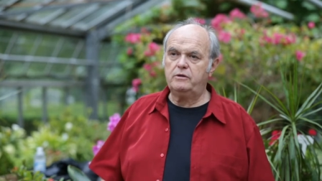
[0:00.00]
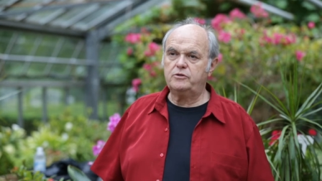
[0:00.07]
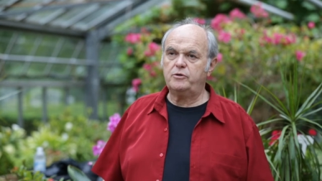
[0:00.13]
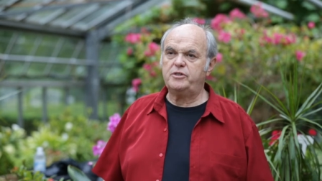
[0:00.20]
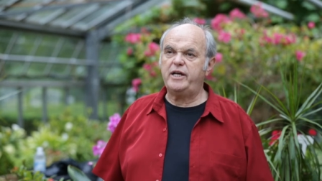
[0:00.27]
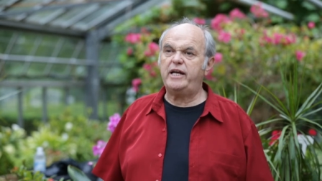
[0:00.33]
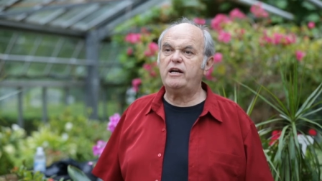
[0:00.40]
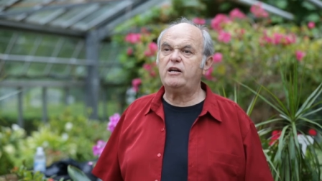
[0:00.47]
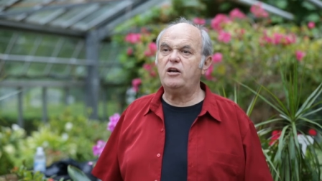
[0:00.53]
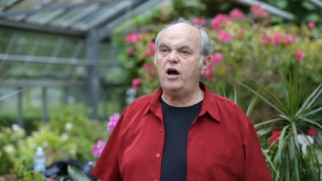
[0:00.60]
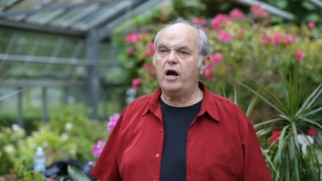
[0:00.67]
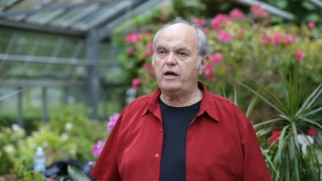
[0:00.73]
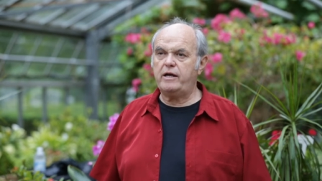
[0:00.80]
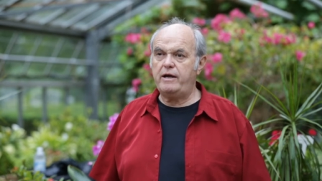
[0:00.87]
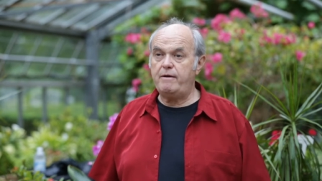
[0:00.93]
So 10
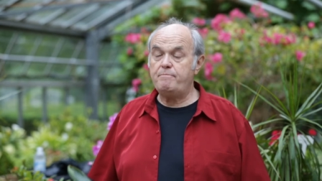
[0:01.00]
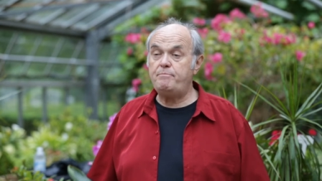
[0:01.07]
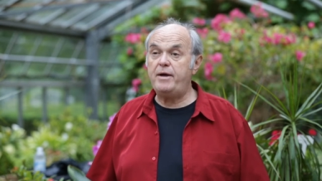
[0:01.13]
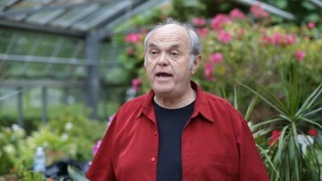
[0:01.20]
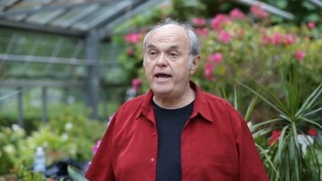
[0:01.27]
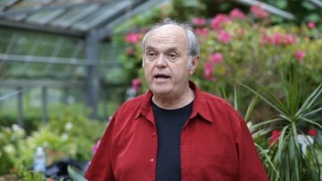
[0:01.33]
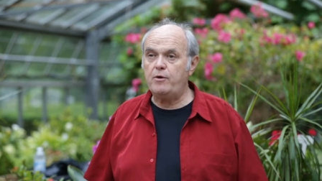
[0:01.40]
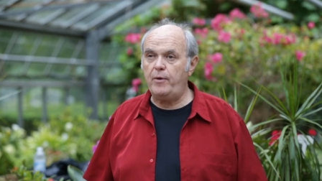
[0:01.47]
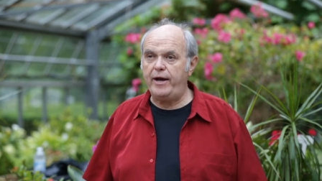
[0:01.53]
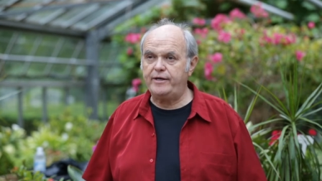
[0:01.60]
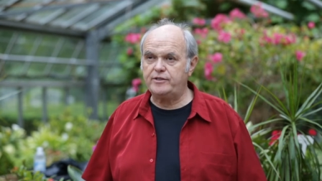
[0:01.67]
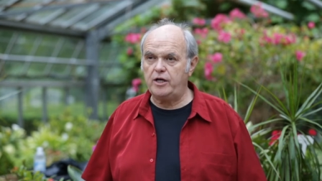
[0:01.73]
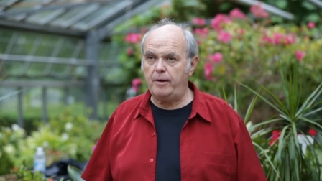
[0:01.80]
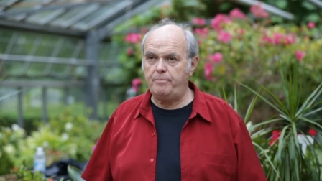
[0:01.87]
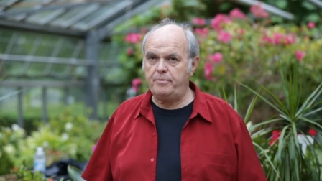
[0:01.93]
o'clock, Peg
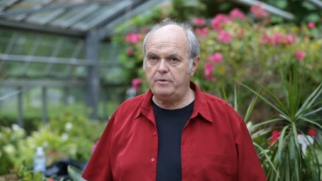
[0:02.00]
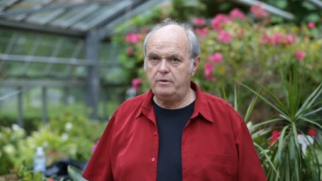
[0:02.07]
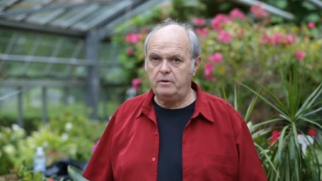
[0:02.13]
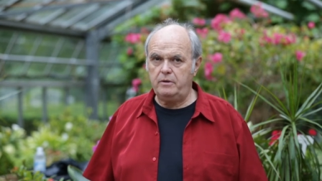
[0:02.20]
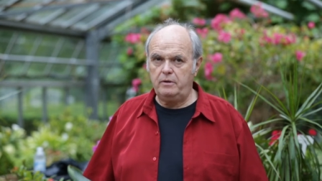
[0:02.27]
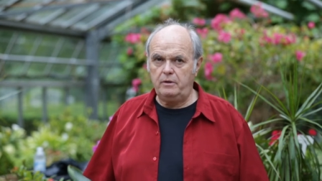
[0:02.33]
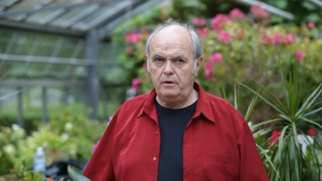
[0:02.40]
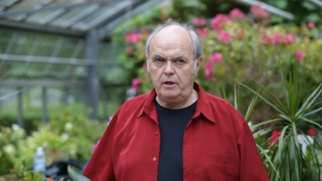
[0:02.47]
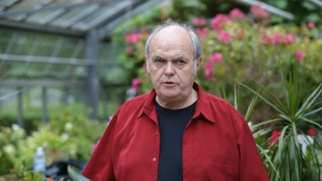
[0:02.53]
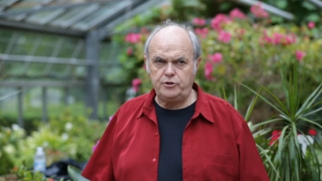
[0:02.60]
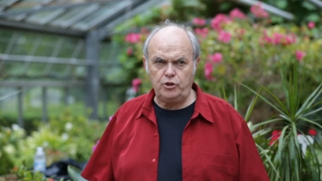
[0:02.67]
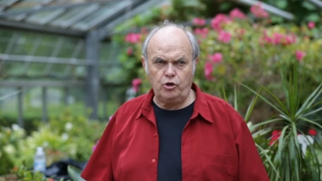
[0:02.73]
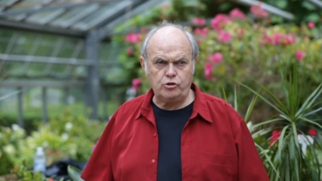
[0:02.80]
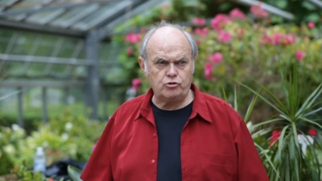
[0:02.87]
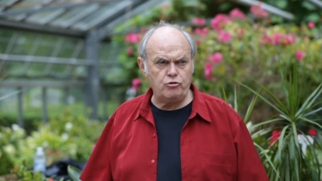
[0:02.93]
wakes up.
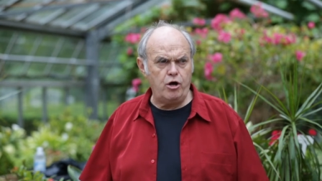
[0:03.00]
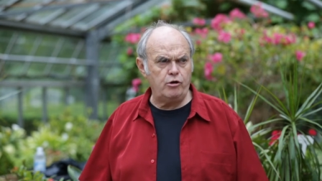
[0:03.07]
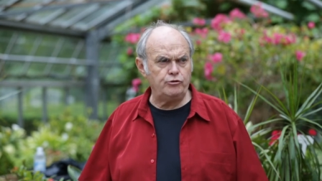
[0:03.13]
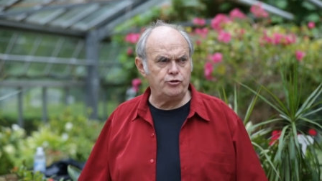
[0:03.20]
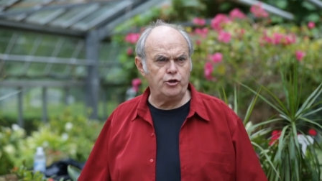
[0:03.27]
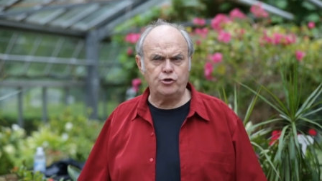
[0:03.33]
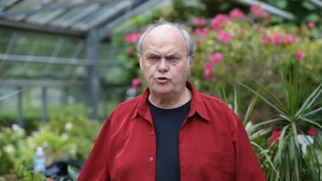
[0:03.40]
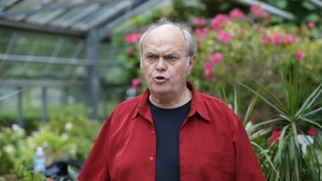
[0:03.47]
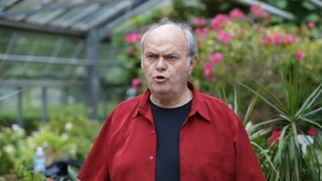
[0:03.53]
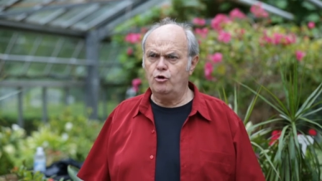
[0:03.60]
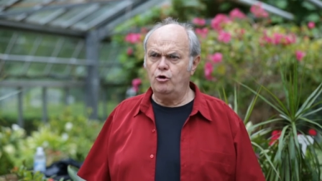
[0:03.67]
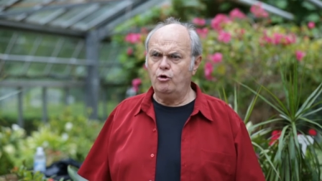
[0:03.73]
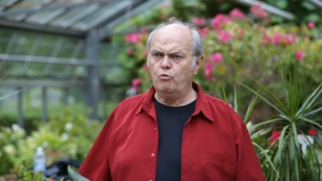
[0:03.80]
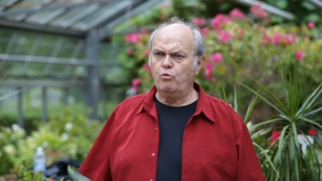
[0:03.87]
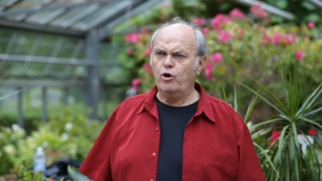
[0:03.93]
She looks around and says,
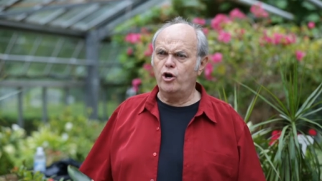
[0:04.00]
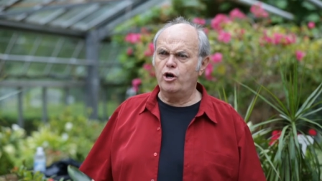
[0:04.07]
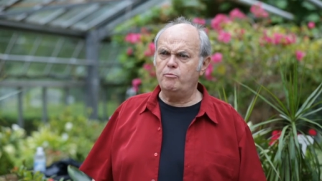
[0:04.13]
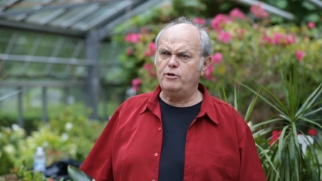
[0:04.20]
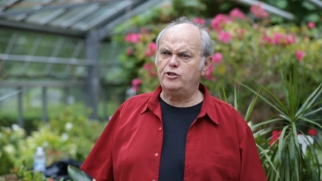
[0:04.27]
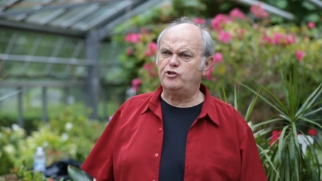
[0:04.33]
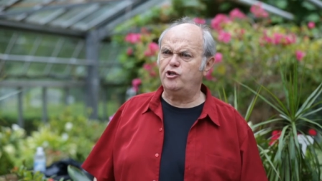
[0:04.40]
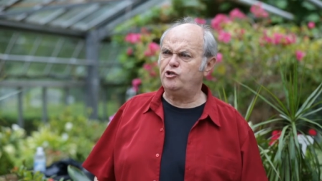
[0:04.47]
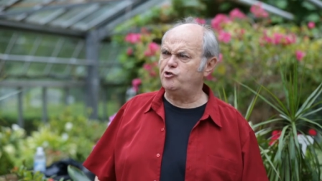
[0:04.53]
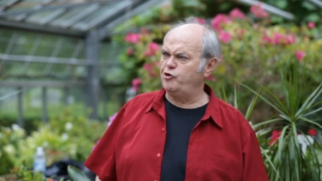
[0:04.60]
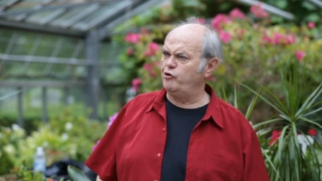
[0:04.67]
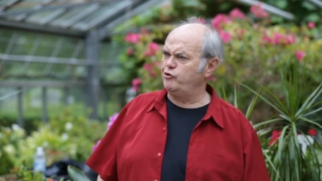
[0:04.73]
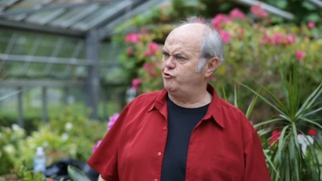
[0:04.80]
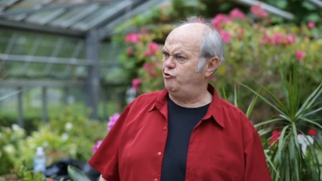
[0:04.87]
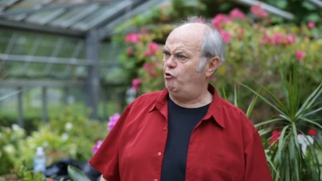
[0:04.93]
where are me
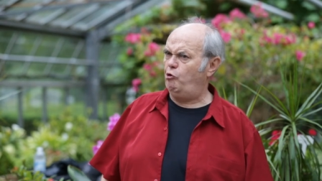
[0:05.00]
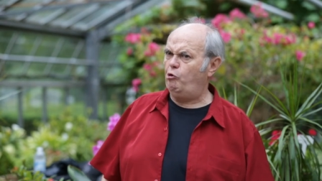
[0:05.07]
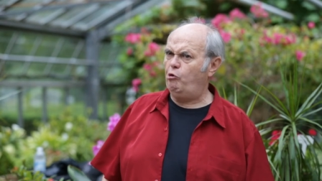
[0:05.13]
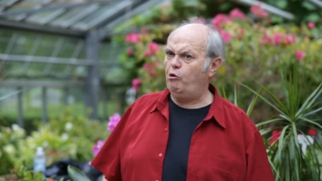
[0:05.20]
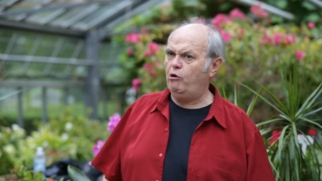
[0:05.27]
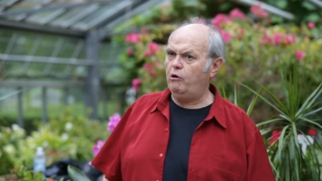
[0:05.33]
sisters too?